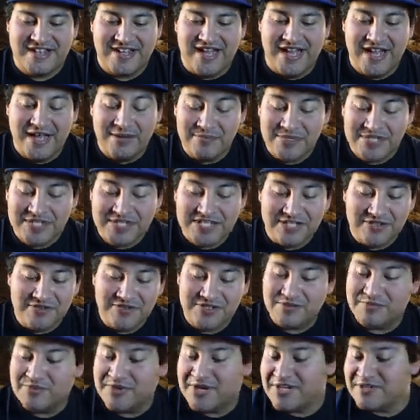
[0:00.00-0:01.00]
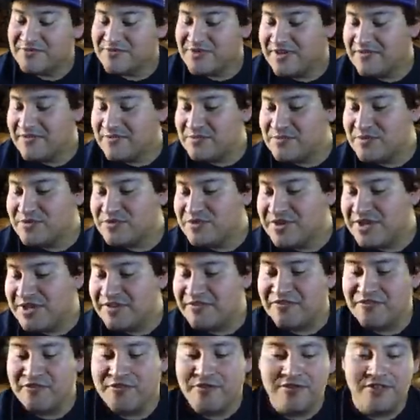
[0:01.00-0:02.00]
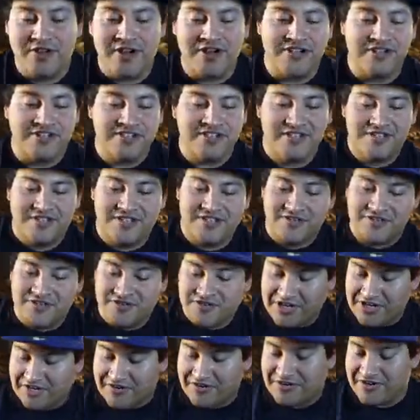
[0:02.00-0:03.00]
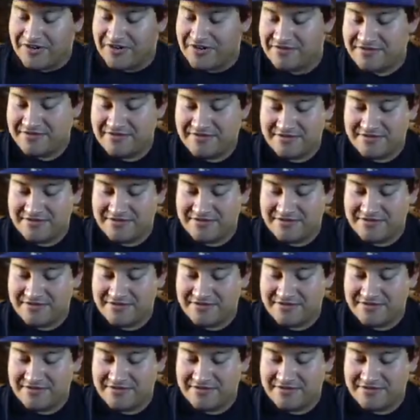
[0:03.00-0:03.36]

I'm still surprised we haven't pulled a full art trainer card.